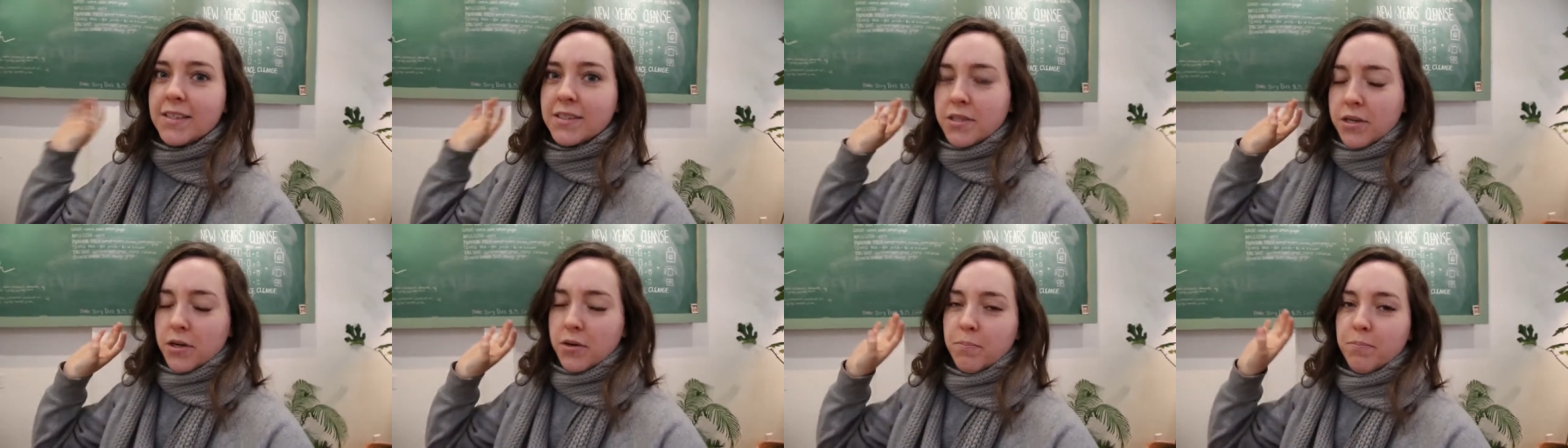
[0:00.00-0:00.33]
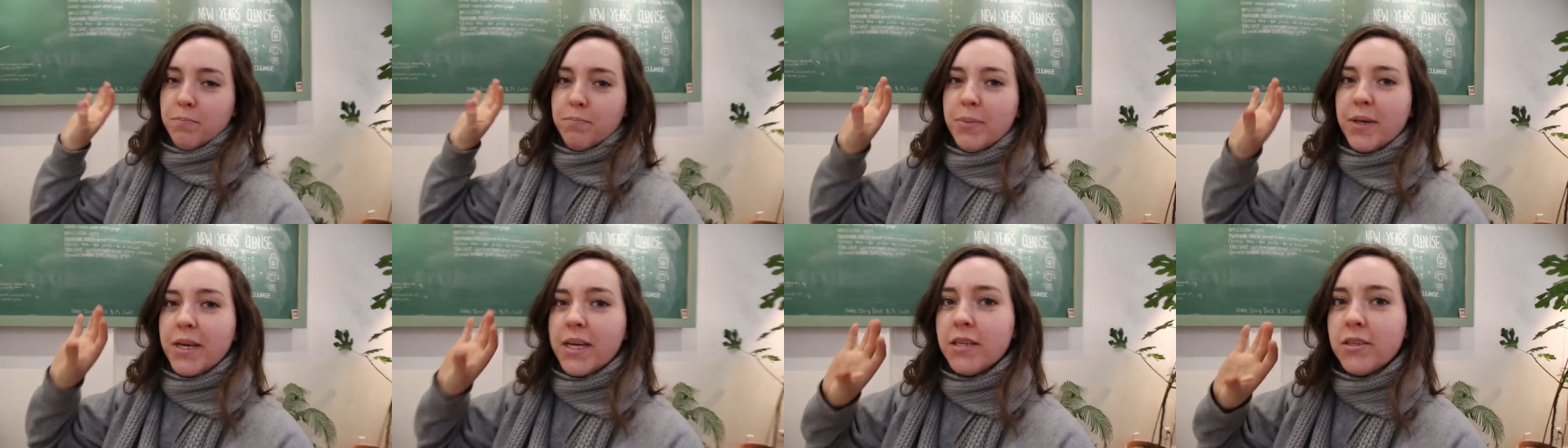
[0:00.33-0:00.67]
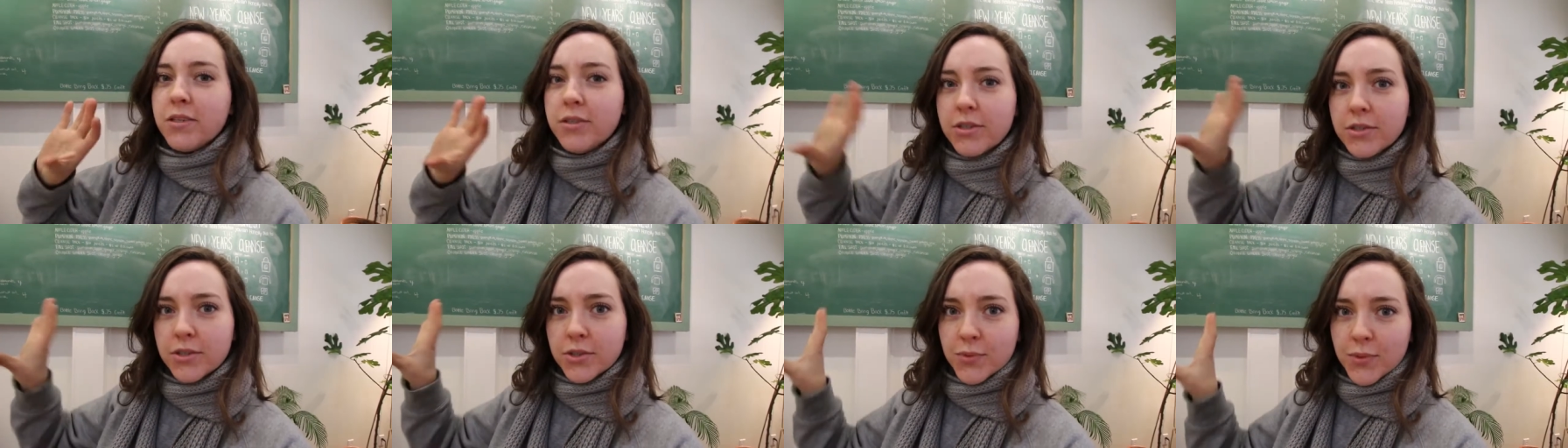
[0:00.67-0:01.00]
It's a big
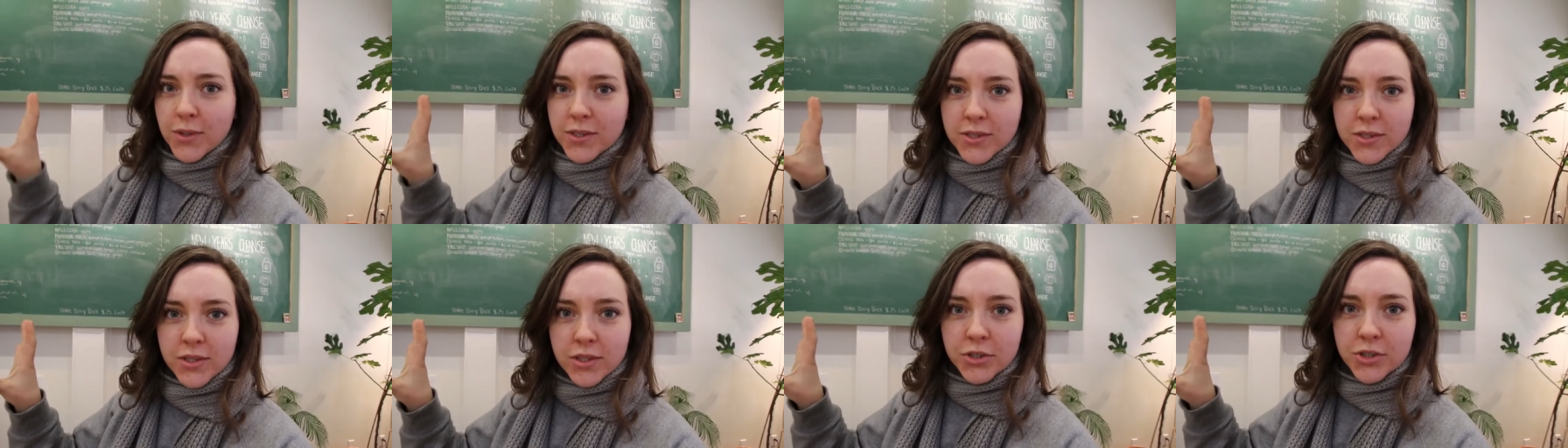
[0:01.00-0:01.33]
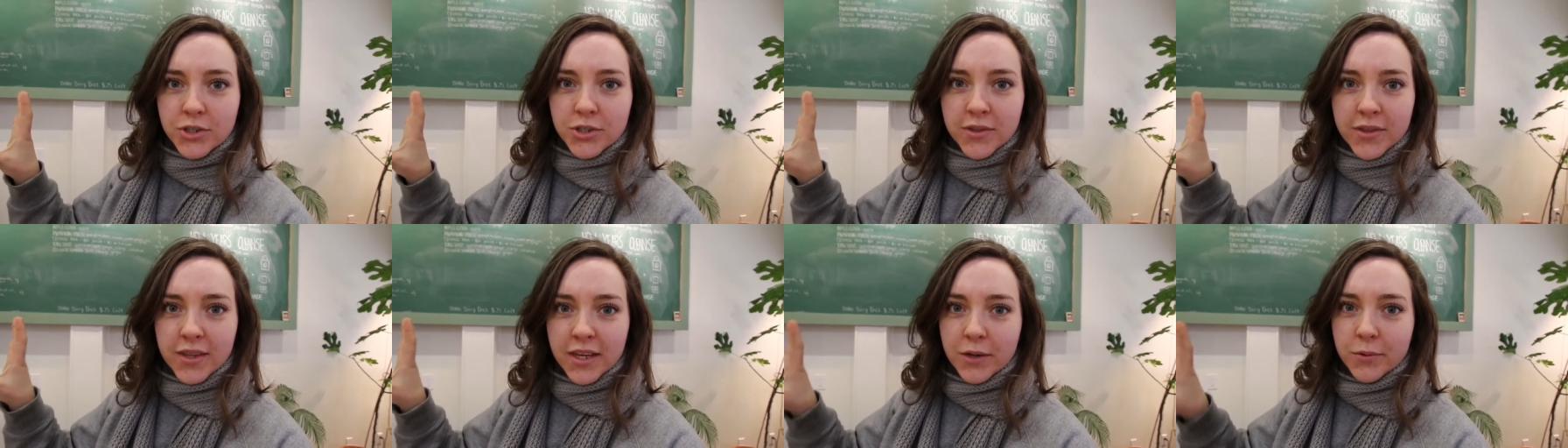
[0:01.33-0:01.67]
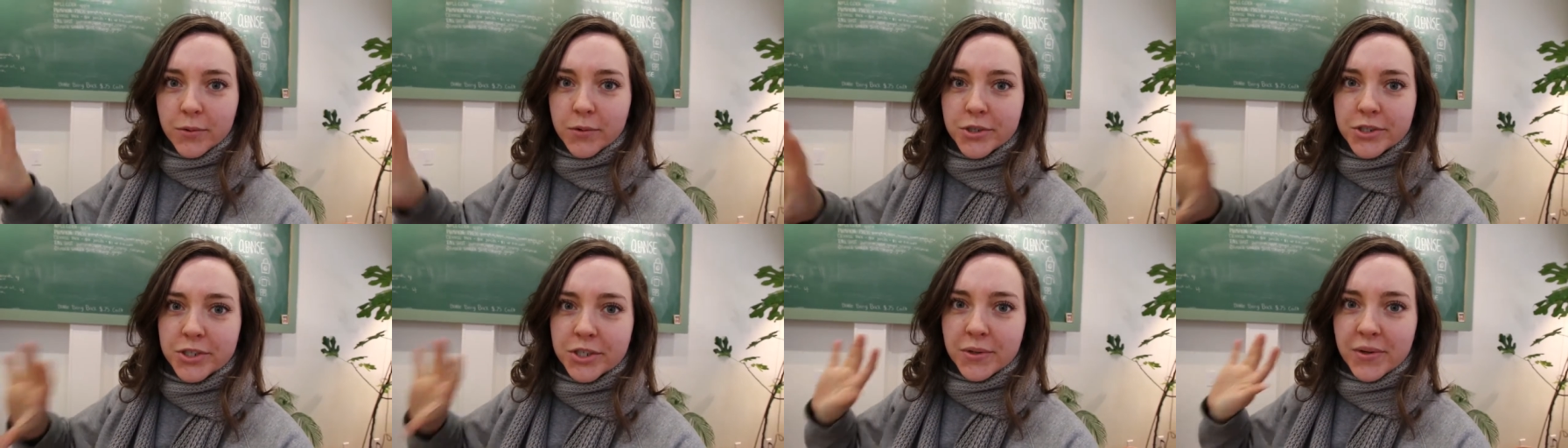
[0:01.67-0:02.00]
New Year's resolution thing
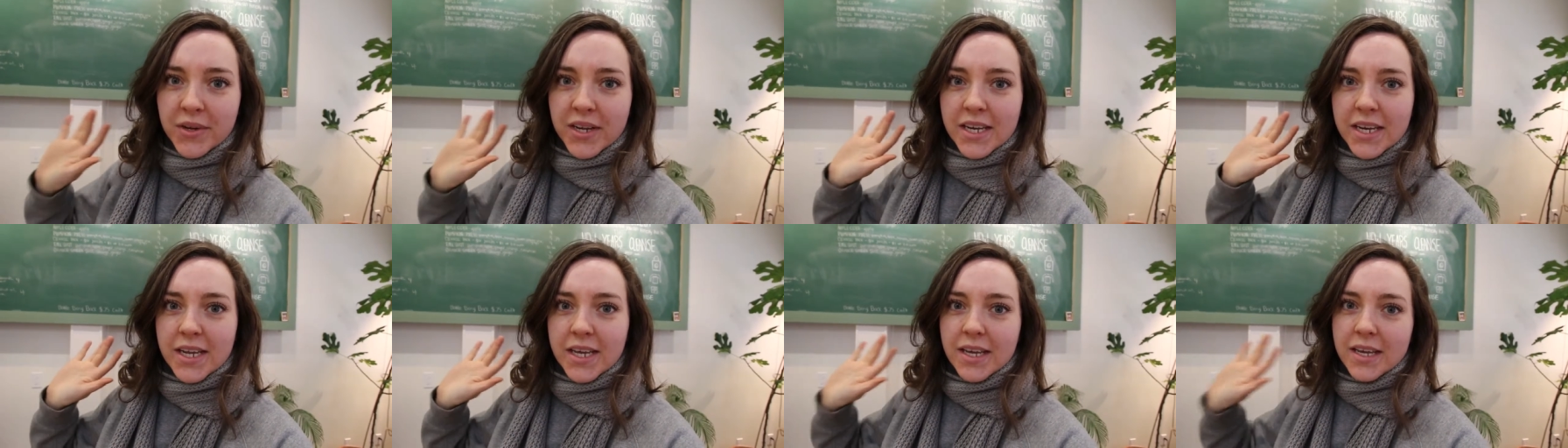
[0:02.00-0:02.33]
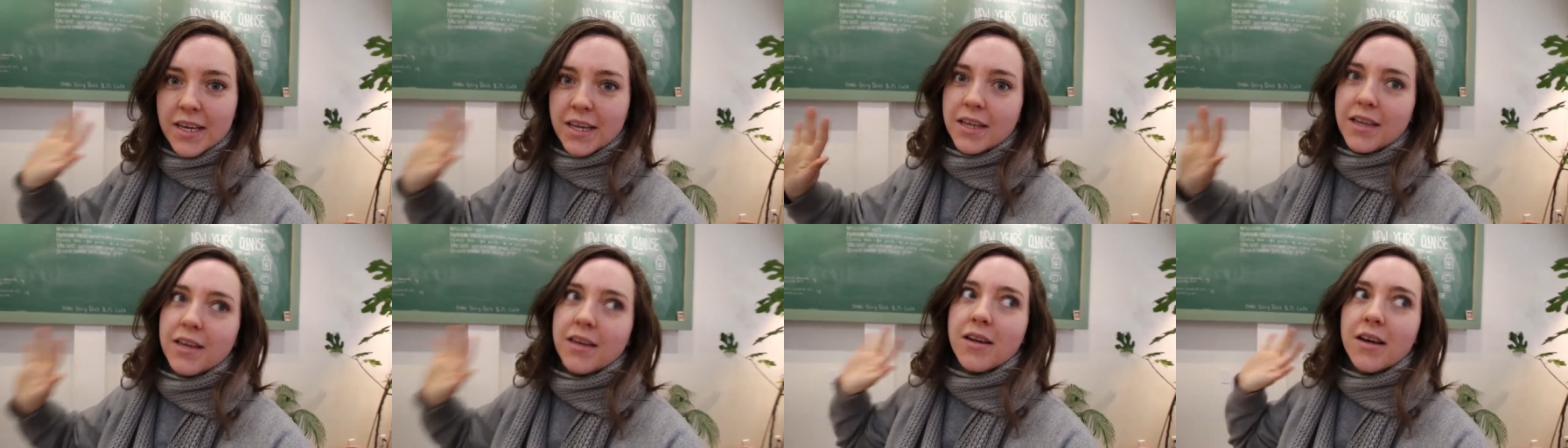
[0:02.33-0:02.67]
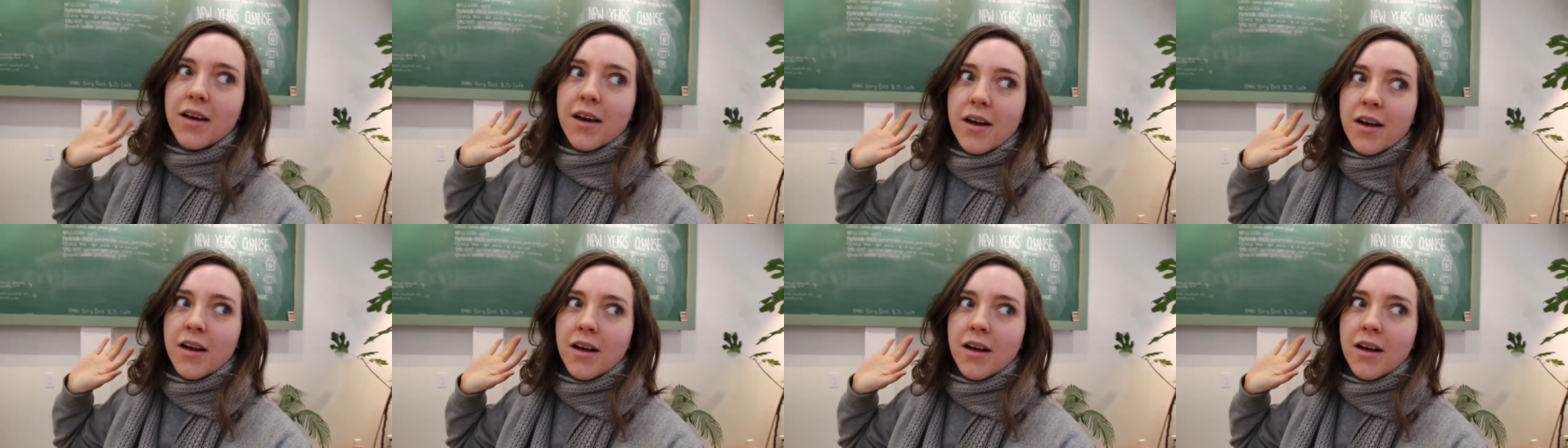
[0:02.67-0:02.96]
we're doing in